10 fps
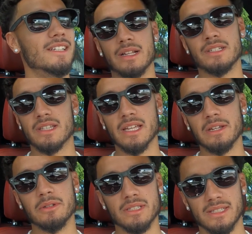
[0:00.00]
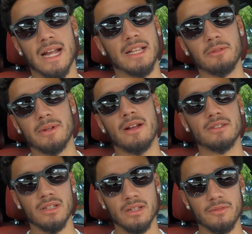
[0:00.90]
I just think it was exactly what I
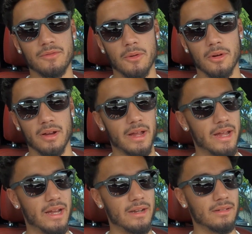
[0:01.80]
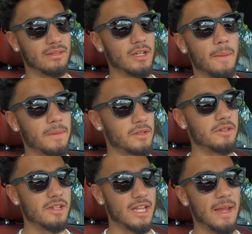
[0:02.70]
was looking for, and the
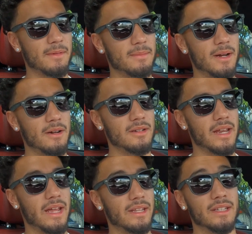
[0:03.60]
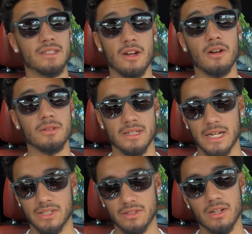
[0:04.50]
opportunity came about, and this car was
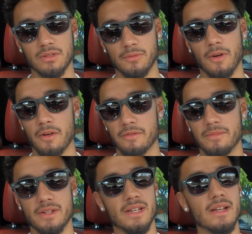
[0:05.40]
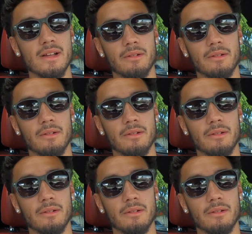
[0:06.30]
actually not too far from me.